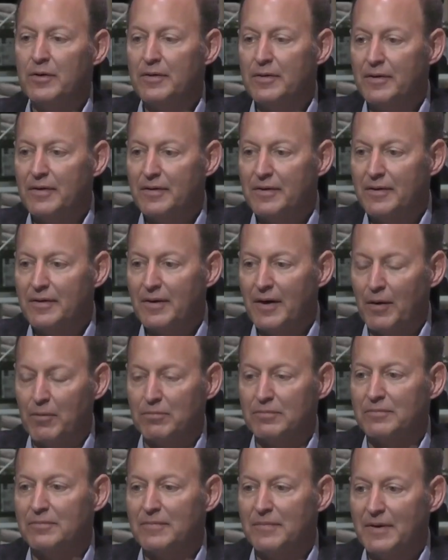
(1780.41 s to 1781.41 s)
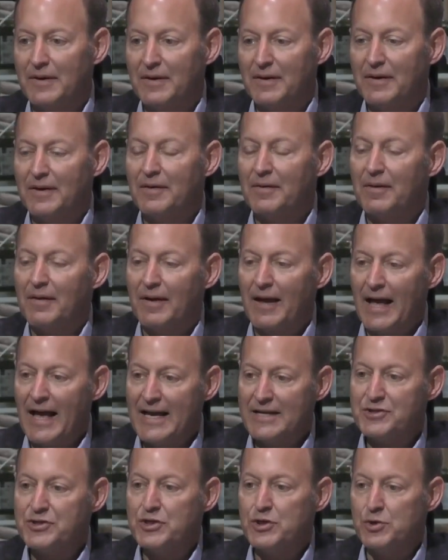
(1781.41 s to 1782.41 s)
the individual. Oh,
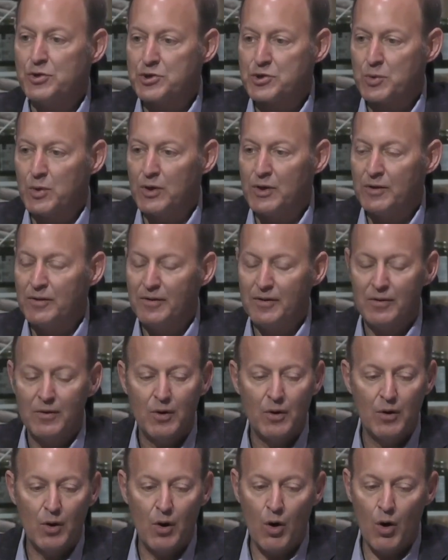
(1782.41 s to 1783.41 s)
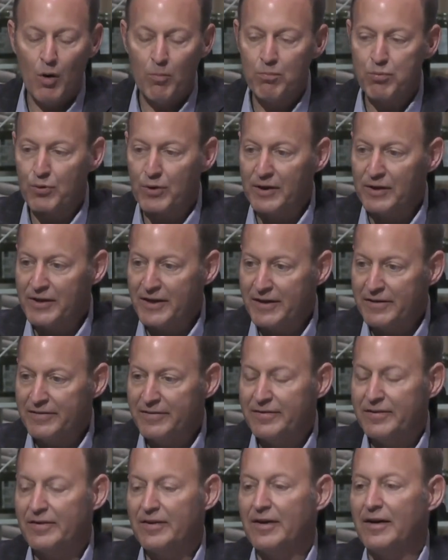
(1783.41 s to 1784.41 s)
as usual, all
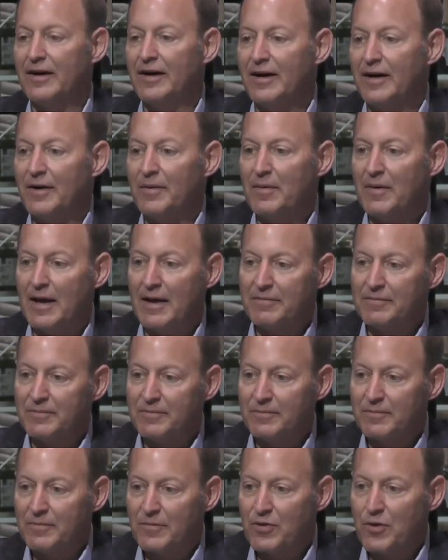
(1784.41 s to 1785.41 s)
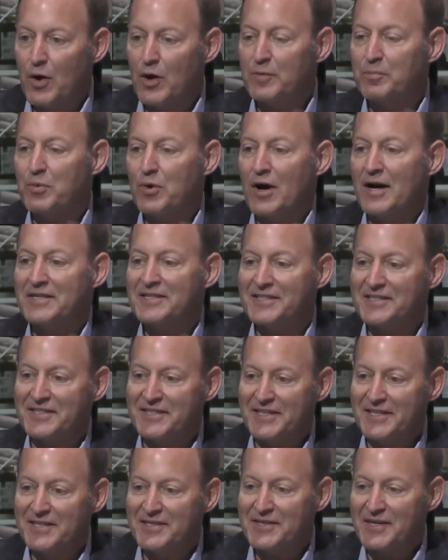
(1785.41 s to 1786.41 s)
brilliant uh, thought
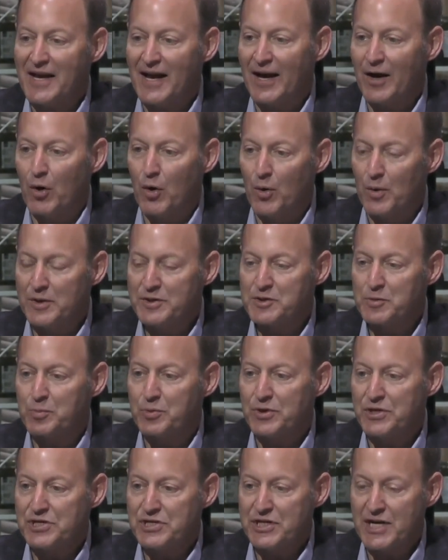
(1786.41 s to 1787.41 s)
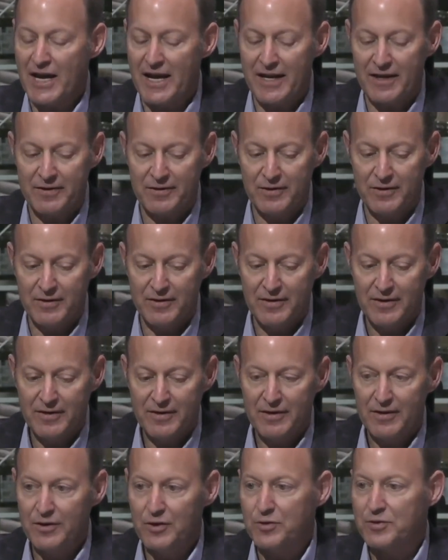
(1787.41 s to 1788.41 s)
processes. I always appreciate
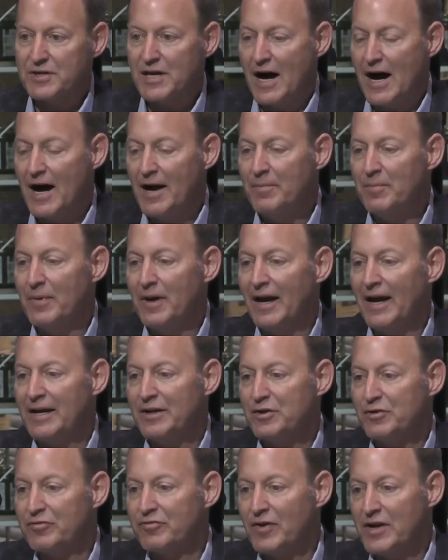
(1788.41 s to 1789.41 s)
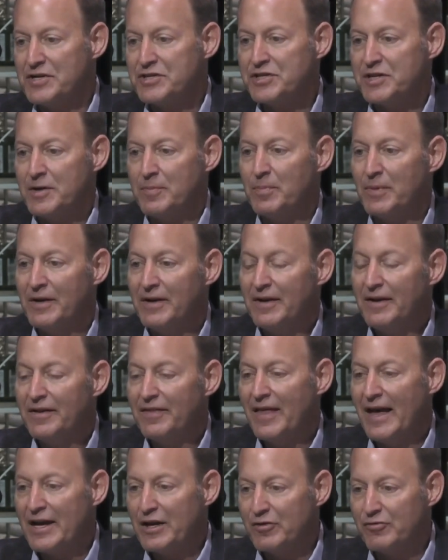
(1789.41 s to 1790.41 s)
your time and your friendship.
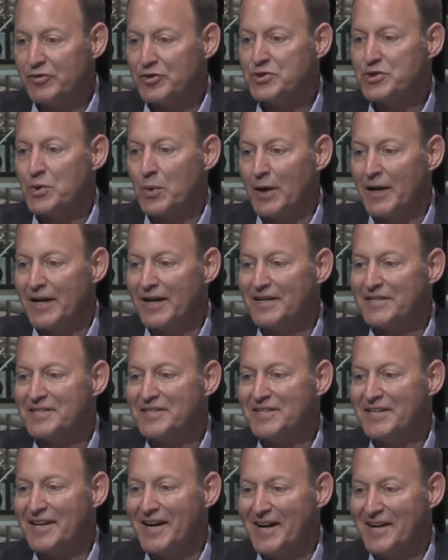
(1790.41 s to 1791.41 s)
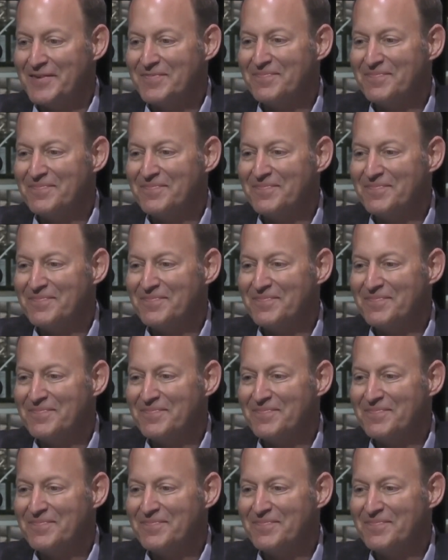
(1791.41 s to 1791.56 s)
Thank you for joining us today.